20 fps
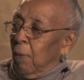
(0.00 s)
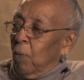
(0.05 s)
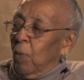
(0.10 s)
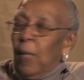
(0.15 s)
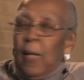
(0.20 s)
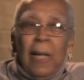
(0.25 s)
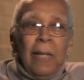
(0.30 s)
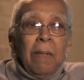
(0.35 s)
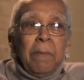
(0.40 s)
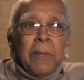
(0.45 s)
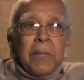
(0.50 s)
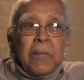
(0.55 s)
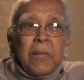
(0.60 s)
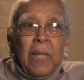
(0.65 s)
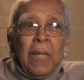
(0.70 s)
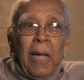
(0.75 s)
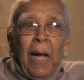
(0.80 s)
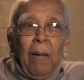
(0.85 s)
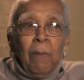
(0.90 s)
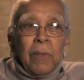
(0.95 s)
Well, let me
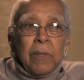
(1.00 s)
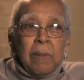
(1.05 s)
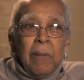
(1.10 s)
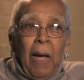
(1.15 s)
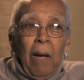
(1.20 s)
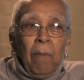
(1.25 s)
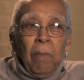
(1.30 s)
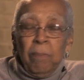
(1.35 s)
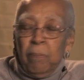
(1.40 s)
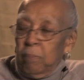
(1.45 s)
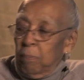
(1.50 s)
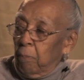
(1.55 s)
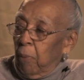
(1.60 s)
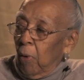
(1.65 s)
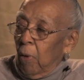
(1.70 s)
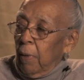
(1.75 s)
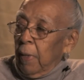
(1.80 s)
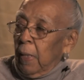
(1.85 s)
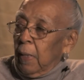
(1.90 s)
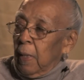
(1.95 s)
tell you, I
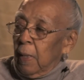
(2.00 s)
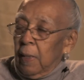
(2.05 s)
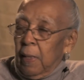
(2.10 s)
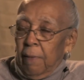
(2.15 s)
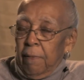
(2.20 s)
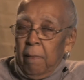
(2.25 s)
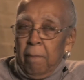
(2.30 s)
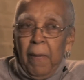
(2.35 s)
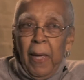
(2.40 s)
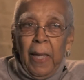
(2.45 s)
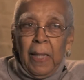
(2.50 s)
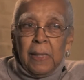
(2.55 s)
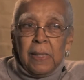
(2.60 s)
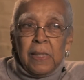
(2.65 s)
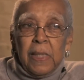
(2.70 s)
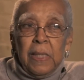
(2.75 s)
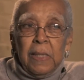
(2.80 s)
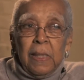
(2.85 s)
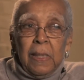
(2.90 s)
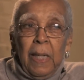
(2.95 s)
brought in another
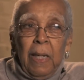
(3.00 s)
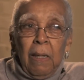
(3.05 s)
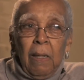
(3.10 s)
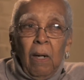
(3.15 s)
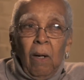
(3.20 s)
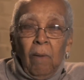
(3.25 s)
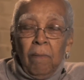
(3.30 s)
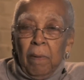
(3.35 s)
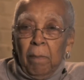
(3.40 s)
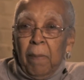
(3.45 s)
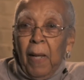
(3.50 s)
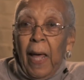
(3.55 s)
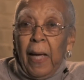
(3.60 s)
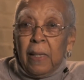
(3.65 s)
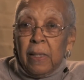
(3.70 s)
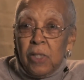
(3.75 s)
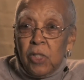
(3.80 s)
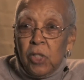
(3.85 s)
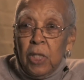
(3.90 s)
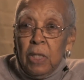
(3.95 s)
magazine today called The
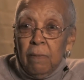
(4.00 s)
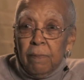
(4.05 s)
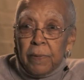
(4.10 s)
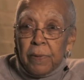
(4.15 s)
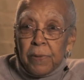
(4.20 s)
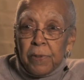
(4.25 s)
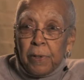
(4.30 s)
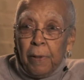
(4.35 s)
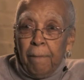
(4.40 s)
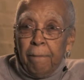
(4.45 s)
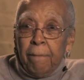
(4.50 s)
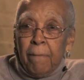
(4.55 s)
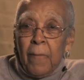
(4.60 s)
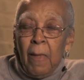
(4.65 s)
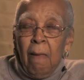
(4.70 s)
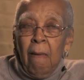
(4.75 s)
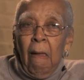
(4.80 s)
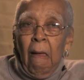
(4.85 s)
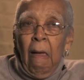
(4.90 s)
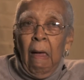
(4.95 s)
Black Achievers,
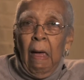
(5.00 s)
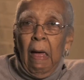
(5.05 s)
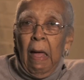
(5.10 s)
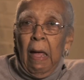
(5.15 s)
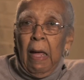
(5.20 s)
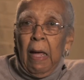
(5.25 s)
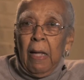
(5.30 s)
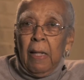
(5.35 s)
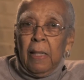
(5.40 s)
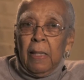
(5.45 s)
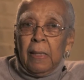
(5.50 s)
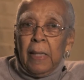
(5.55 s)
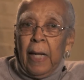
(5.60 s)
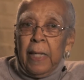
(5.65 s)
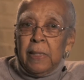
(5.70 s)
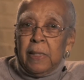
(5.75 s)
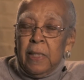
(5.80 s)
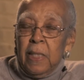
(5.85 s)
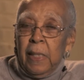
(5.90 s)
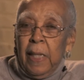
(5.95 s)
and in
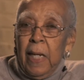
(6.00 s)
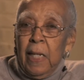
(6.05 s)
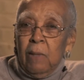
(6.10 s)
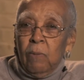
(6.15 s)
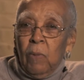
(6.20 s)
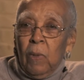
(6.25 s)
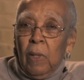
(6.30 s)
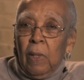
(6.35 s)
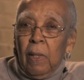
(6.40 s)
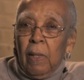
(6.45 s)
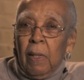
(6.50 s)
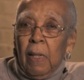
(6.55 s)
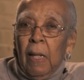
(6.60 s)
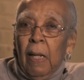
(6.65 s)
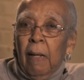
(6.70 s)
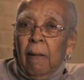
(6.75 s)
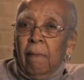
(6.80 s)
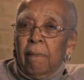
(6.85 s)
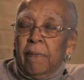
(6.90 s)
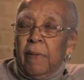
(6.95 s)
1981,
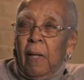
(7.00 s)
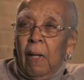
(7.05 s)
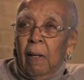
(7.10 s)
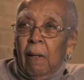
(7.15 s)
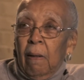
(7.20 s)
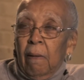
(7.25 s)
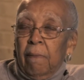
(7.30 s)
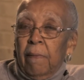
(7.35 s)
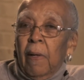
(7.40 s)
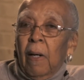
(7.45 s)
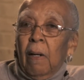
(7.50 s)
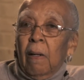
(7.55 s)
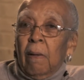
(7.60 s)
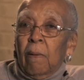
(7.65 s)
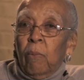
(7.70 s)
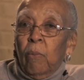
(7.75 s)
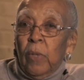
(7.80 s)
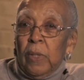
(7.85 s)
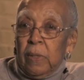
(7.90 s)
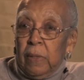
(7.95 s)

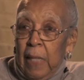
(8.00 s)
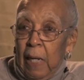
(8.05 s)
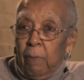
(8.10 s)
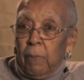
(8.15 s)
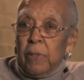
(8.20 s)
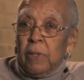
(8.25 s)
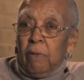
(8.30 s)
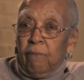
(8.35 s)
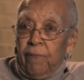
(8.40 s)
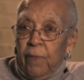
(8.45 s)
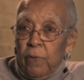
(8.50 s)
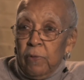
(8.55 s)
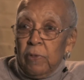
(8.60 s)
which that was the